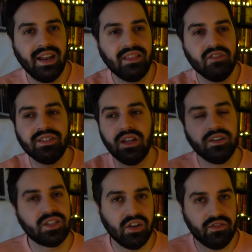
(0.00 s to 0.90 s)
Like, there is a
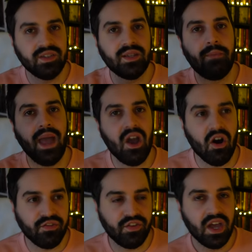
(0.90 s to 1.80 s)
lot of stuff. There is a
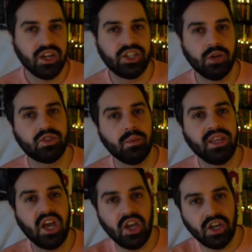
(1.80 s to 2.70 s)
payoff to some of
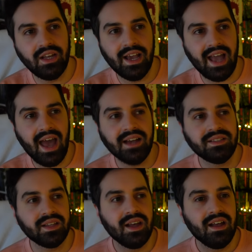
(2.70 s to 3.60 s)
the earlier
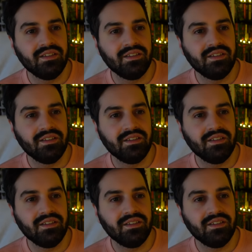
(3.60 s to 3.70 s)
gags,